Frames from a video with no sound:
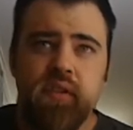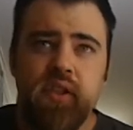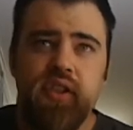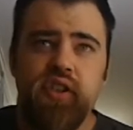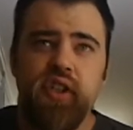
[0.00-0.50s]

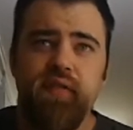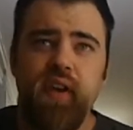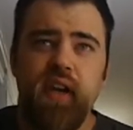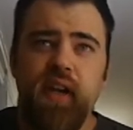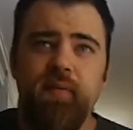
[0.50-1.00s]
the 2
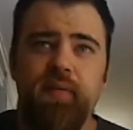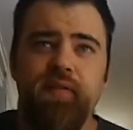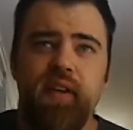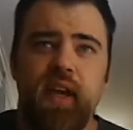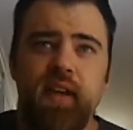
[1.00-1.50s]
minute and
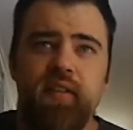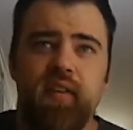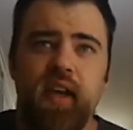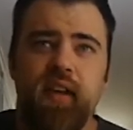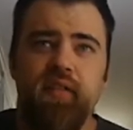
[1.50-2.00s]
58
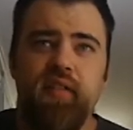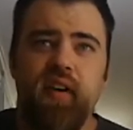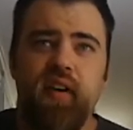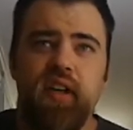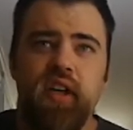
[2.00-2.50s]
second
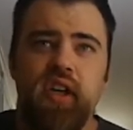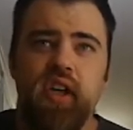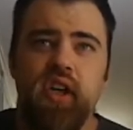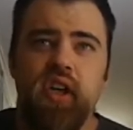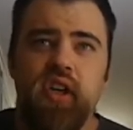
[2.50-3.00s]
song
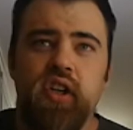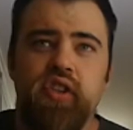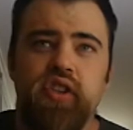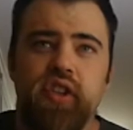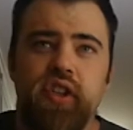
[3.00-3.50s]

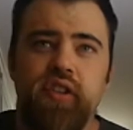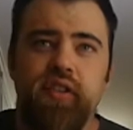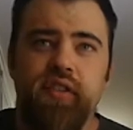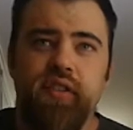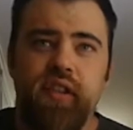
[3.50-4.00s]

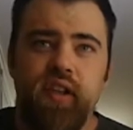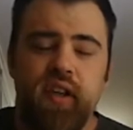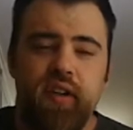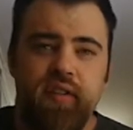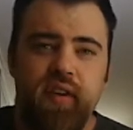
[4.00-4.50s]
Shoes
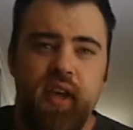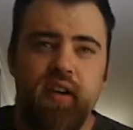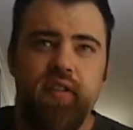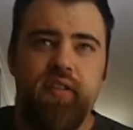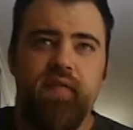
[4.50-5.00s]

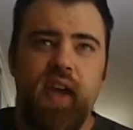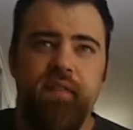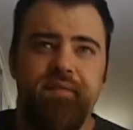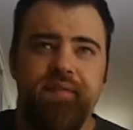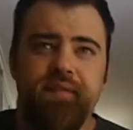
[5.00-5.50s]

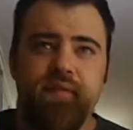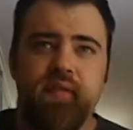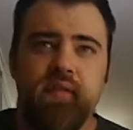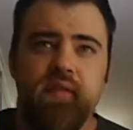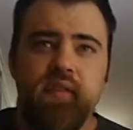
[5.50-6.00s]
Salesman,
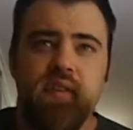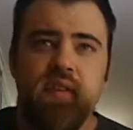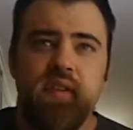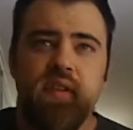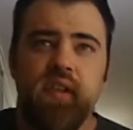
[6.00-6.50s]

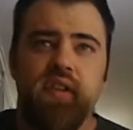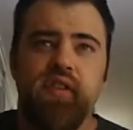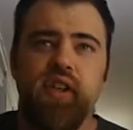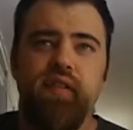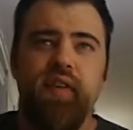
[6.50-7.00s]
the
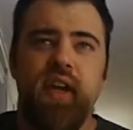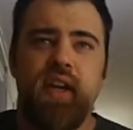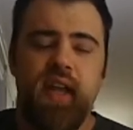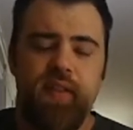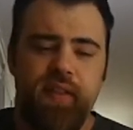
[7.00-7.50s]
2
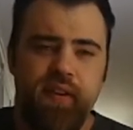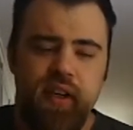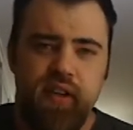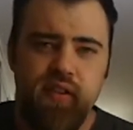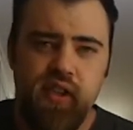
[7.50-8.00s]
minute and
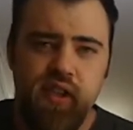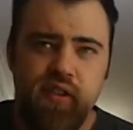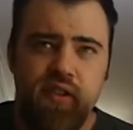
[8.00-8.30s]
32